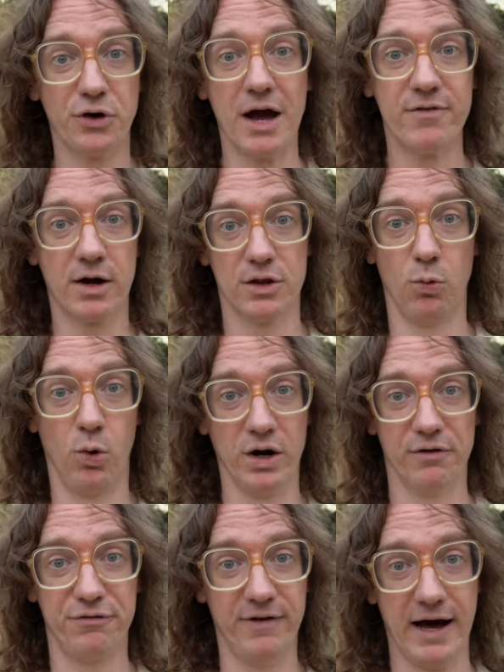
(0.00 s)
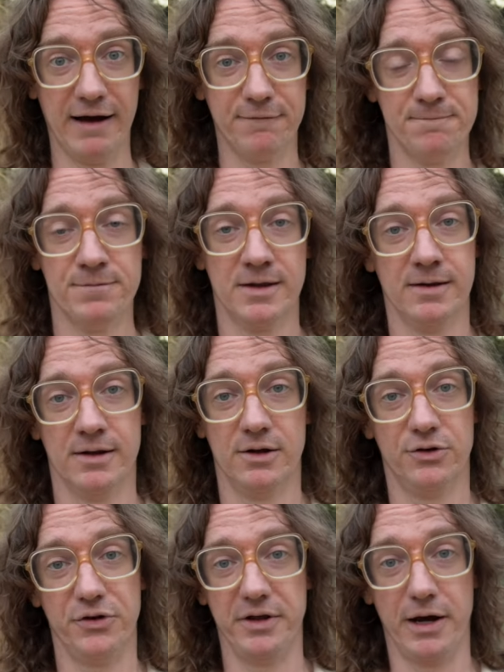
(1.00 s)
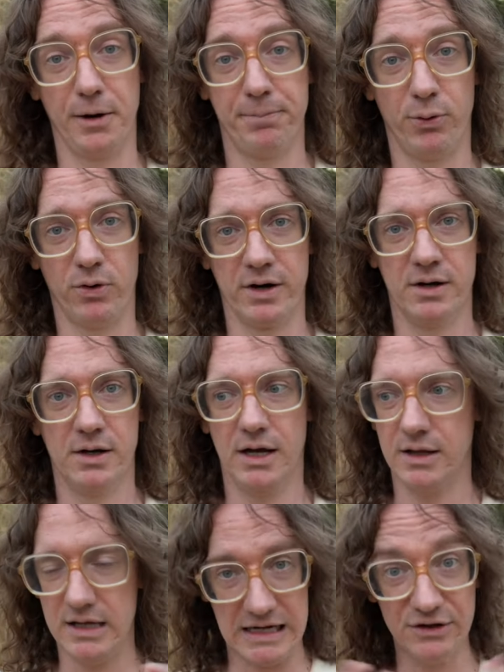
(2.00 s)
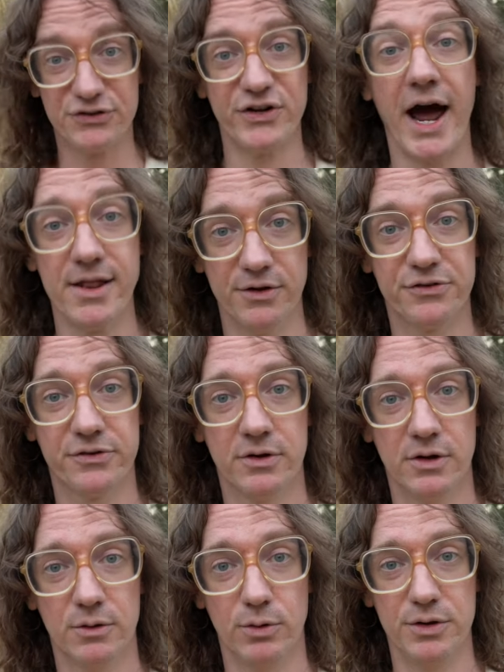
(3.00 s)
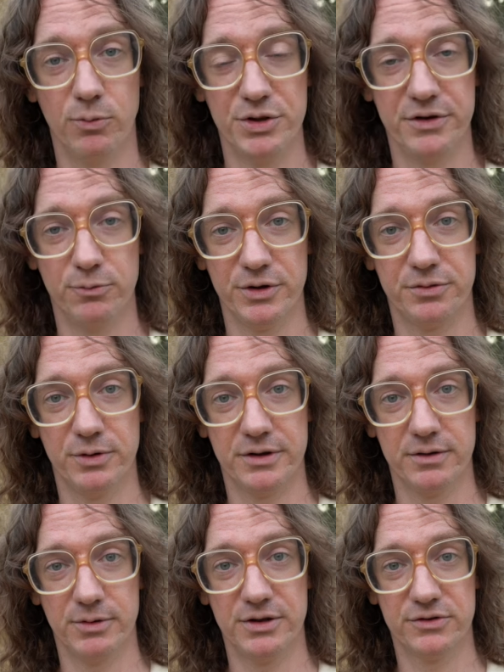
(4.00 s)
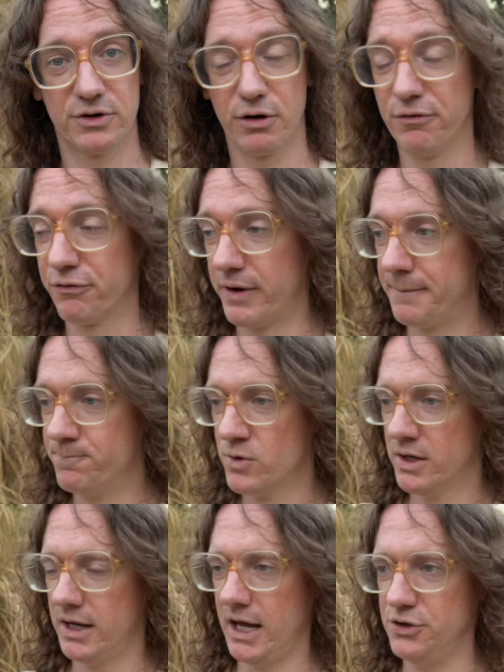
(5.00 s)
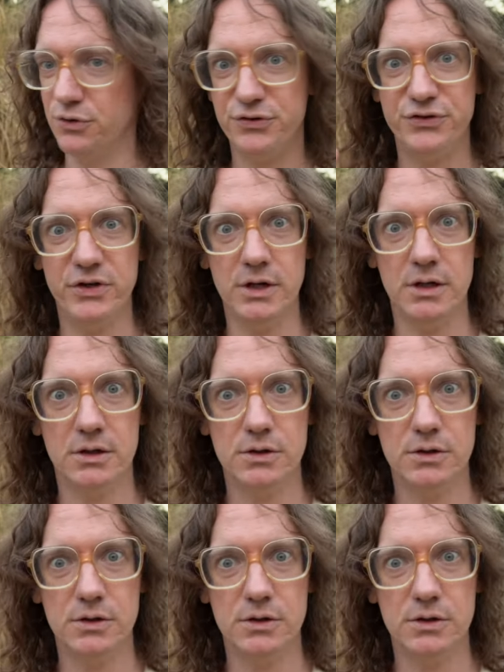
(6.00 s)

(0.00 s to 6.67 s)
driving on the 105 to the airport in silence with his girlfriend, and you see